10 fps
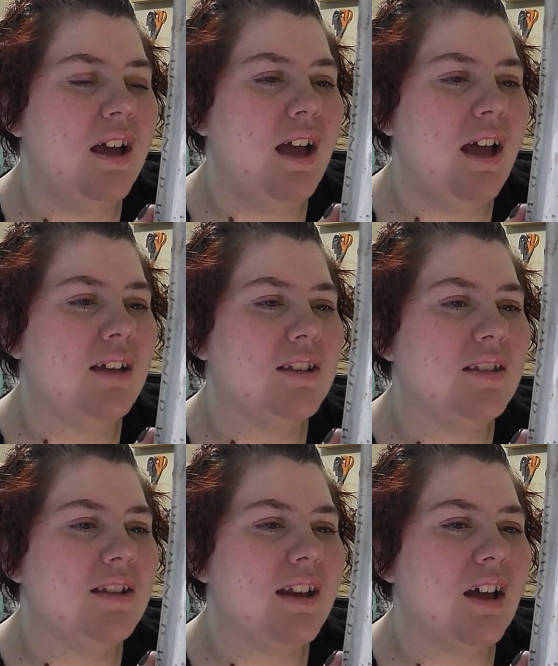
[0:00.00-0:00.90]
As I
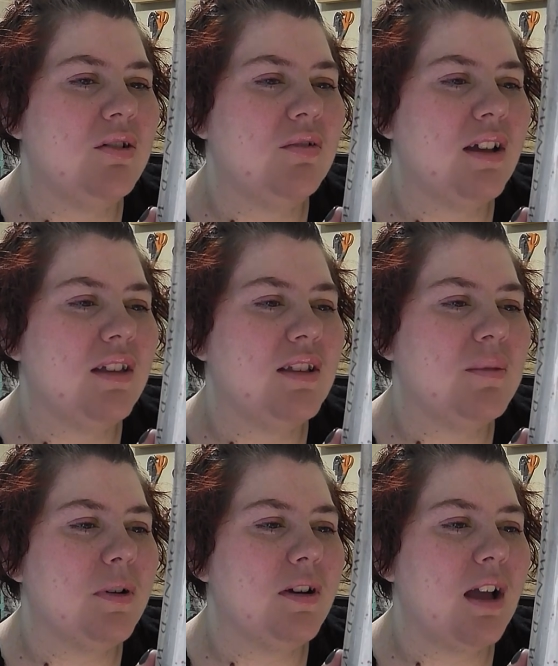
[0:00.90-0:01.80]
set out to write this
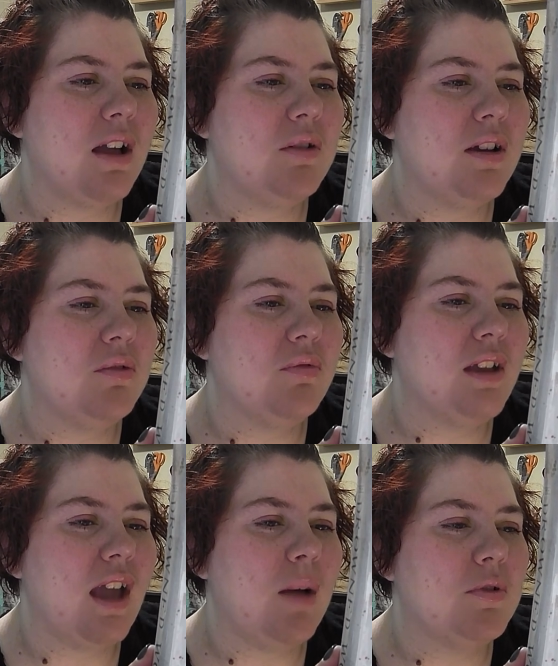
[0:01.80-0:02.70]
book, I tried to
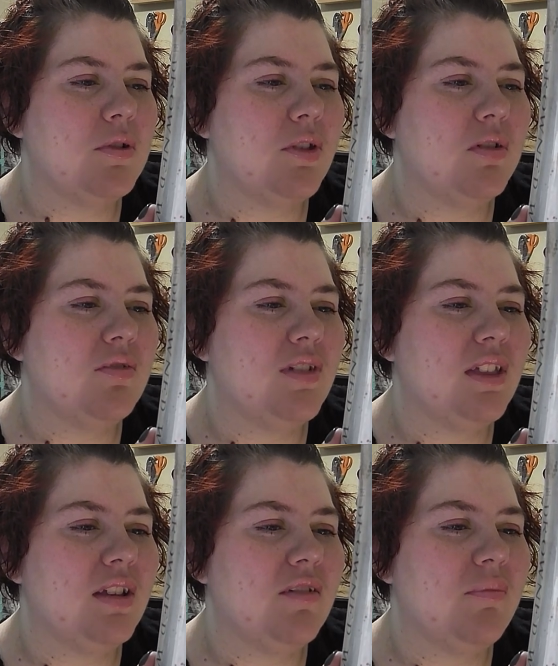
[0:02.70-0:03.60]
recapture those
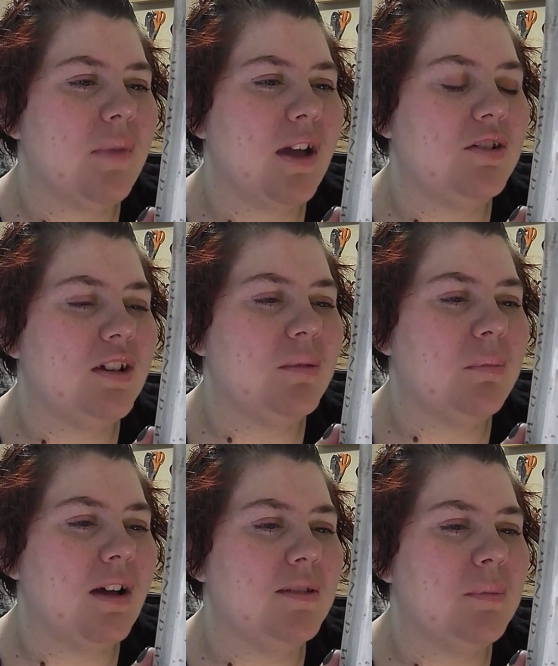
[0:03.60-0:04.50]
feelings of magic and
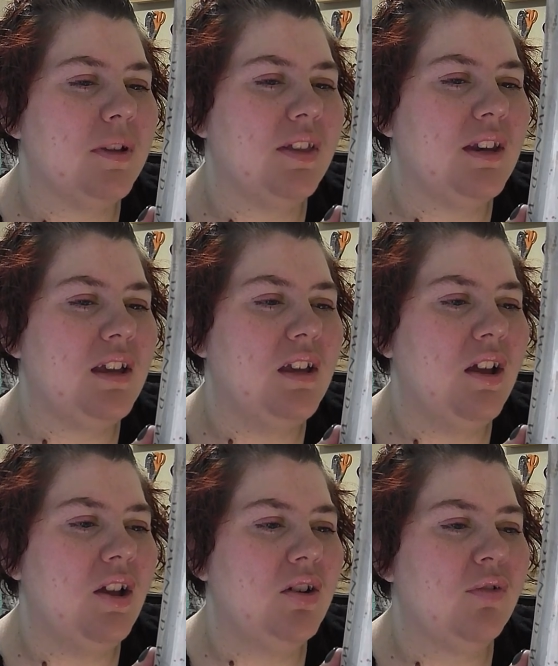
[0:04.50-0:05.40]
possibility
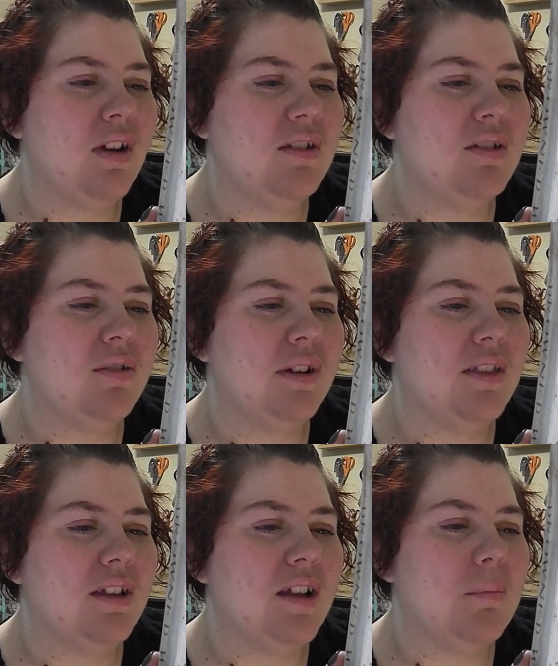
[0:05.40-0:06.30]
to write a story
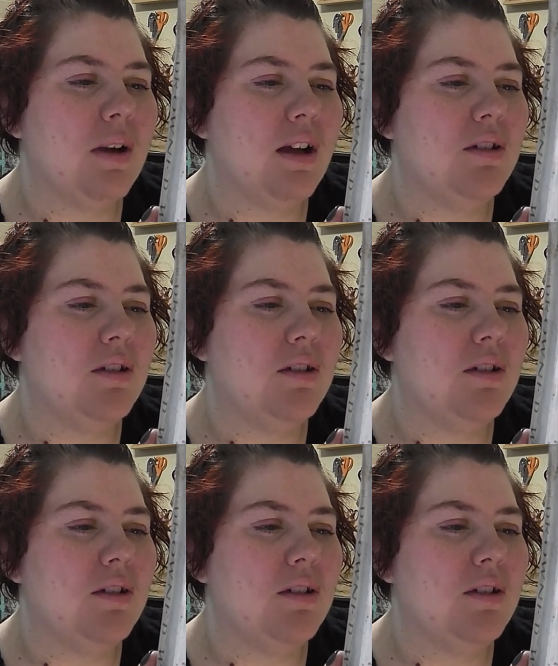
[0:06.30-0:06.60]
that combined